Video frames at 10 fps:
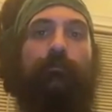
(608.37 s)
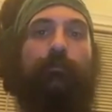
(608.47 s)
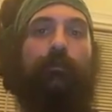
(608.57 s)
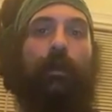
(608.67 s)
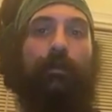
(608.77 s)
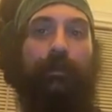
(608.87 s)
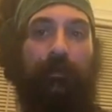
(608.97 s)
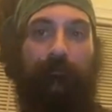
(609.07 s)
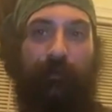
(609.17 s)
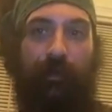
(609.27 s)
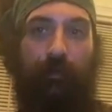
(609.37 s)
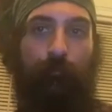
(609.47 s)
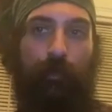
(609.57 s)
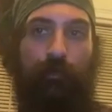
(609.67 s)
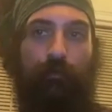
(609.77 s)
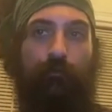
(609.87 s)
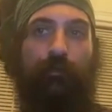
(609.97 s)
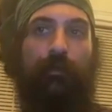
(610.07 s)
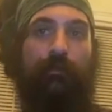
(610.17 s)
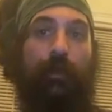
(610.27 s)
identifying mushrooms
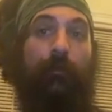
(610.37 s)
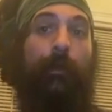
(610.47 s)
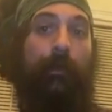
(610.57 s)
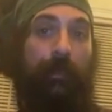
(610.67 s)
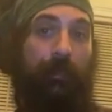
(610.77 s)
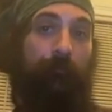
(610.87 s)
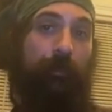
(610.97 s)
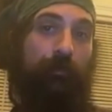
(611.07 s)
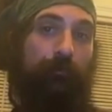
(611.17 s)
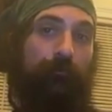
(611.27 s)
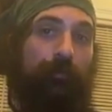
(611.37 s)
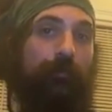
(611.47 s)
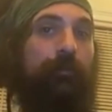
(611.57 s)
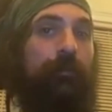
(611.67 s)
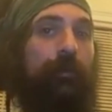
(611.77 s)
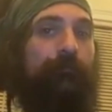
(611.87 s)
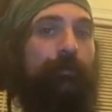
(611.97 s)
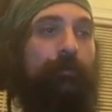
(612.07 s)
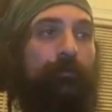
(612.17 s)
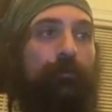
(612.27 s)
is not about eating mushrooms. So you have to
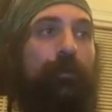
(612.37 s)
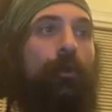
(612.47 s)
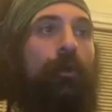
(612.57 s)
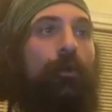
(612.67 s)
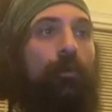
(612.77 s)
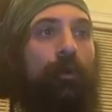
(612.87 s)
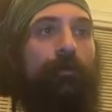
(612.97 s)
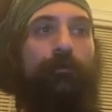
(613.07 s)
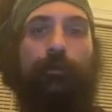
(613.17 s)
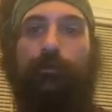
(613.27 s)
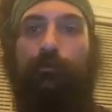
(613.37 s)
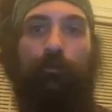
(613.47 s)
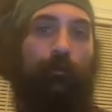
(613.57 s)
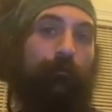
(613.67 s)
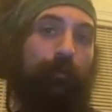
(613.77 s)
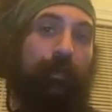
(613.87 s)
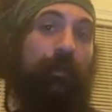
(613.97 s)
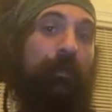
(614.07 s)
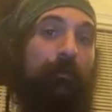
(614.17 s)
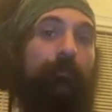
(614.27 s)
do 1 or 2 or 3
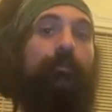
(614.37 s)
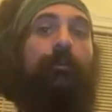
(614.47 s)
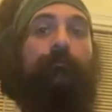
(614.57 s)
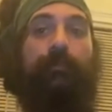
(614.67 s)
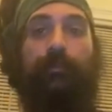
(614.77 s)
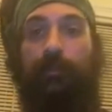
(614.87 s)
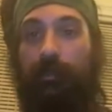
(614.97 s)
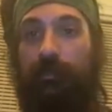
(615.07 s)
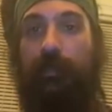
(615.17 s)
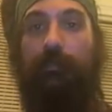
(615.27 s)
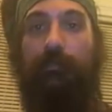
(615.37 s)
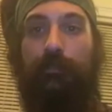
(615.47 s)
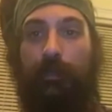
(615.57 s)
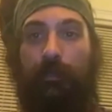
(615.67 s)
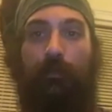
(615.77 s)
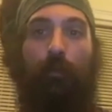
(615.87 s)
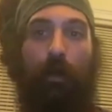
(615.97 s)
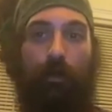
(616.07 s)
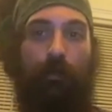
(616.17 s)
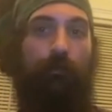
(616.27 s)
years of just intense study,
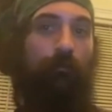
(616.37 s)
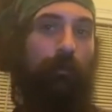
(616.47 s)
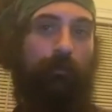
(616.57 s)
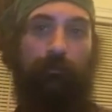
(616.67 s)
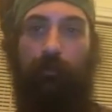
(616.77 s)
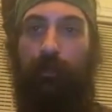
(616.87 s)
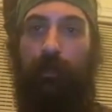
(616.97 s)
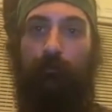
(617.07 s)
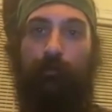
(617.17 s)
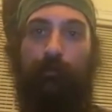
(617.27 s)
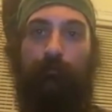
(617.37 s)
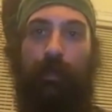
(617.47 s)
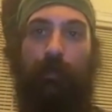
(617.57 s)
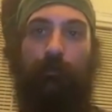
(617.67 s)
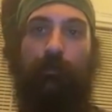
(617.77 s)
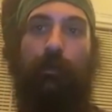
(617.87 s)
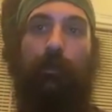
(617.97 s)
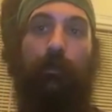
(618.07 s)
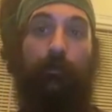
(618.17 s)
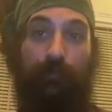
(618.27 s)
walking in the woods, looking at what's around,
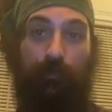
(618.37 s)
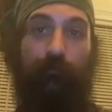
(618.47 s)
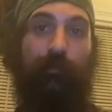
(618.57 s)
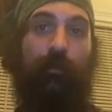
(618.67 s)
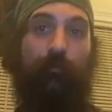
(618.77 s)
observing,